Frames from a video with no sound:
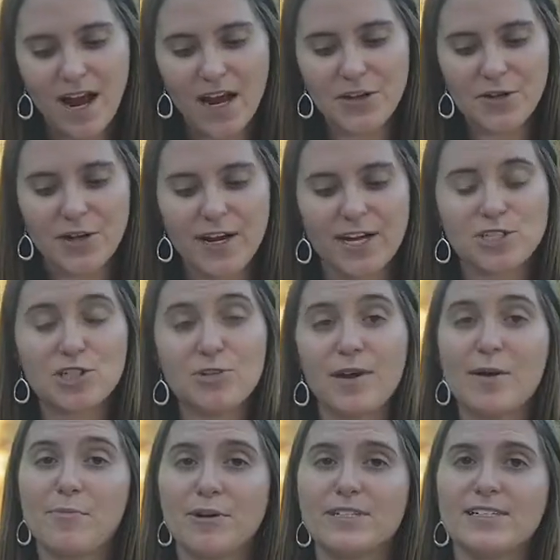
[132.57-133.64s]
you can actually
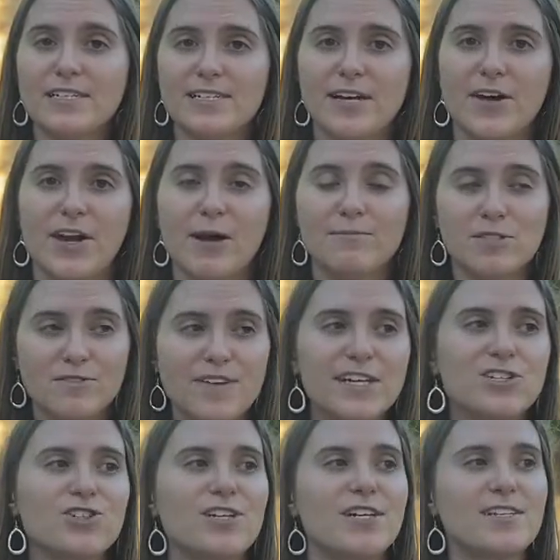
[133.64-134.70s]
write more detailed
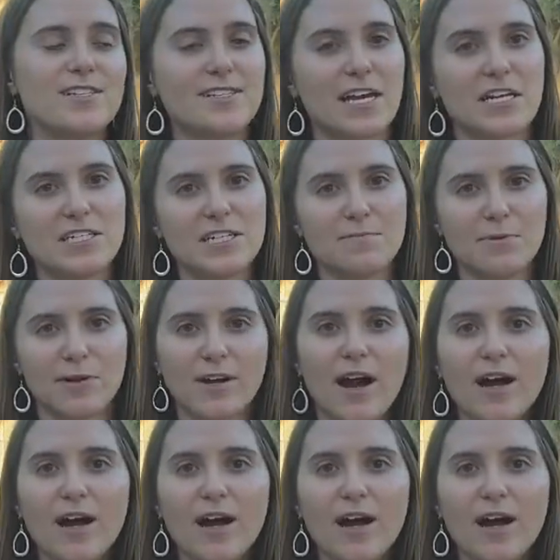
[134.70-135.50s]
observations like deeper